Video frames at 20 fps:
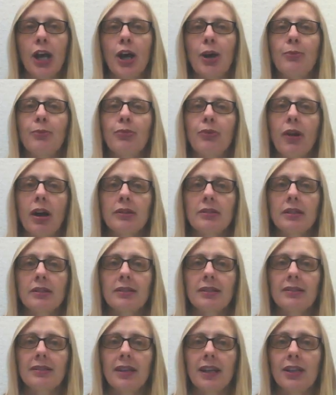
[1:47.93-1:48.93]

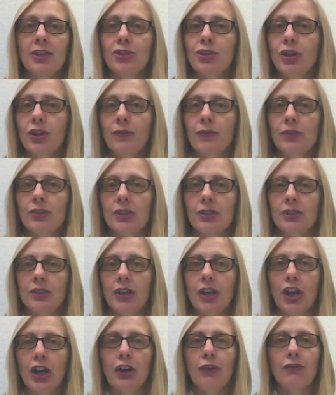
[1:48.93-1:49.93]
processes, and services
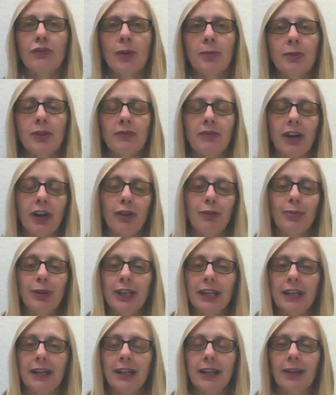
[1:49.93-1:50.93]
from the very
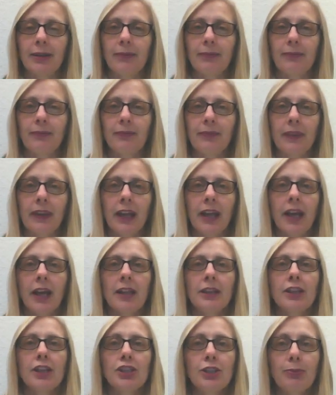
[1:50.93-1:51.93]
beginning.
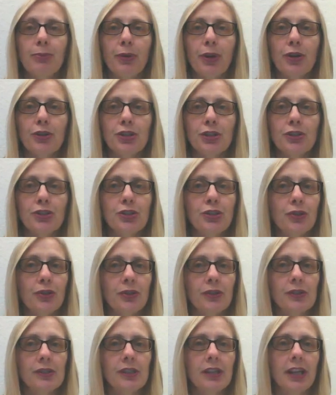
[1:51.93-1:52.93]
This approach
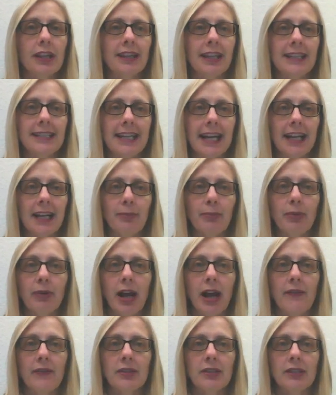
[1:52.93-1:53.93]
ensures that data
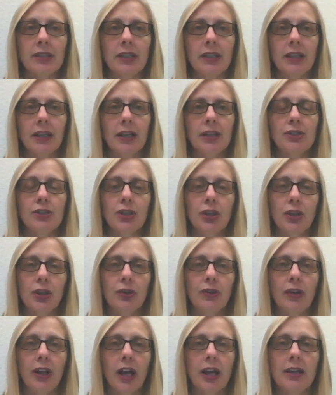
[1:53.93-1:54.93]
privacy and
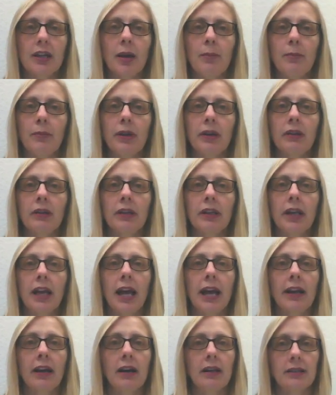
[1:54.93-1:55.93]
security are not merely
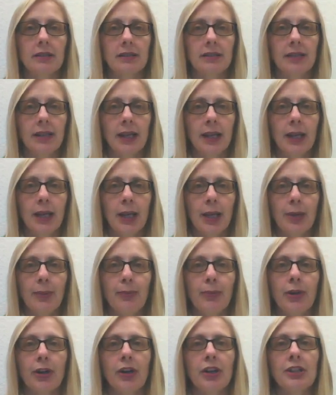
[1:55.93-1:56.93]
add-ons,
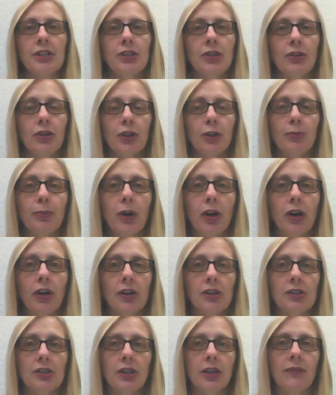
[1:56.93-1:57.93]
but are integral
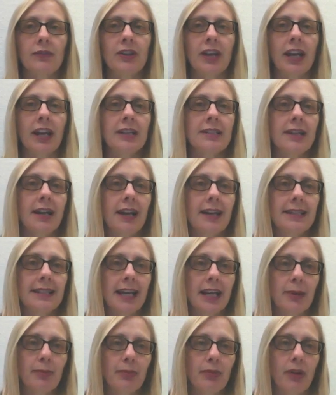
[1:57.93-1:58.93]
parts of the entire
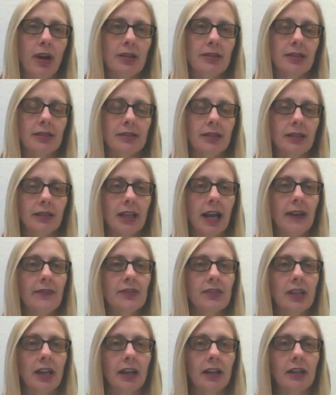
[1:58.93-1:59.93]
data processing
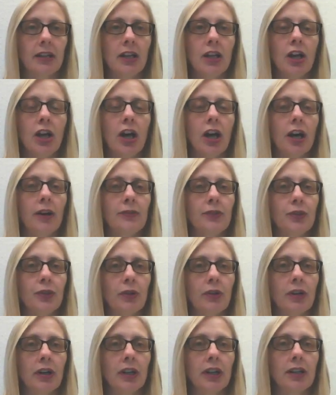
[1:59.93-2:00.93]
lifecycle of your
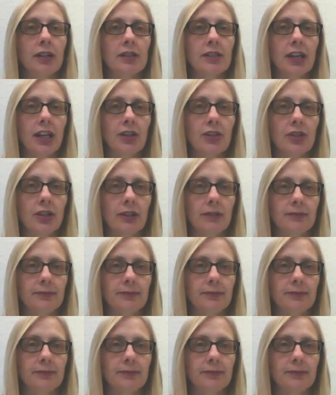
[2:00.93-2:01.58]
organization.